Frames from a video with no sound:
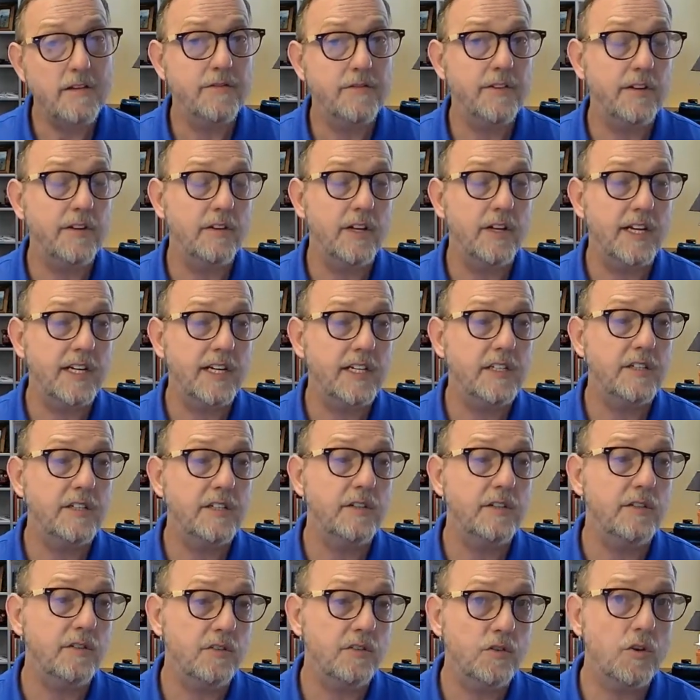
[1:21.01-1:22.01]
if you like
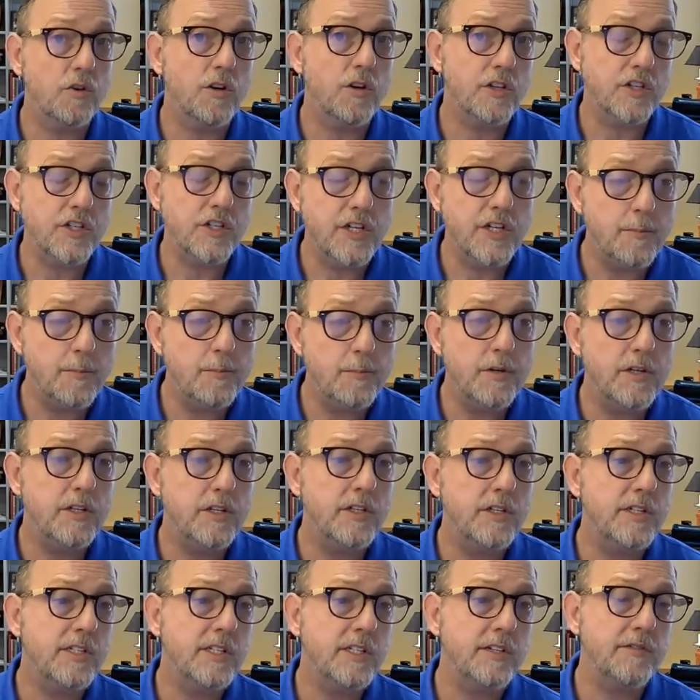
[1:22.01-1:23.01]
to crunch
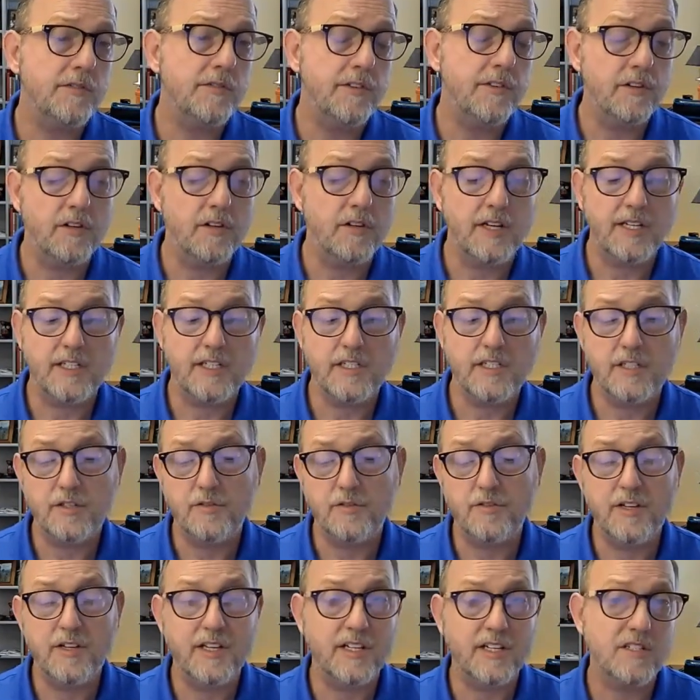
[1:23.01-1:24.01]
numbers, if you like to
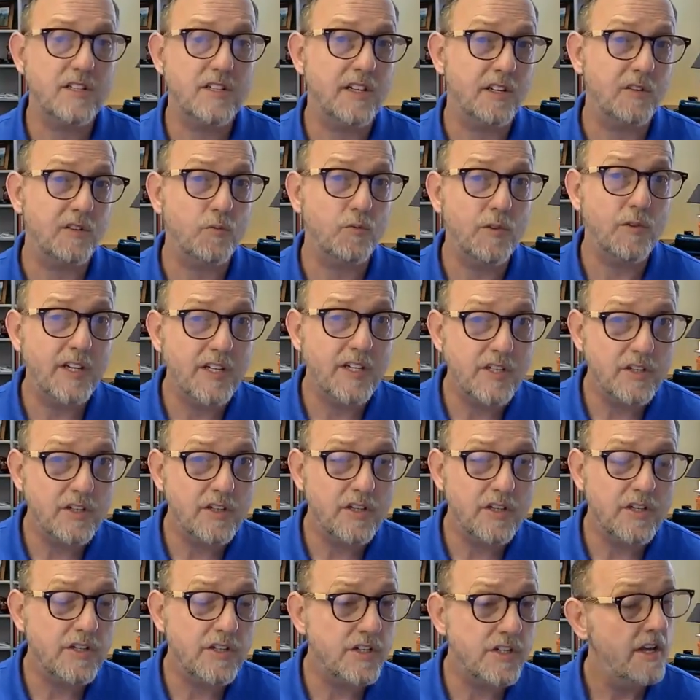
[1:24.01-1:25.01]
do things like
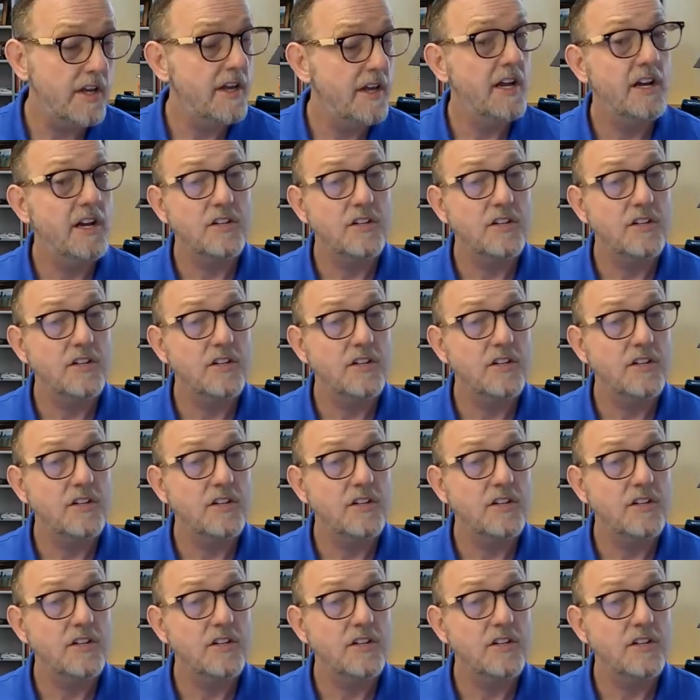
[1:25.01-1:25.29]
research,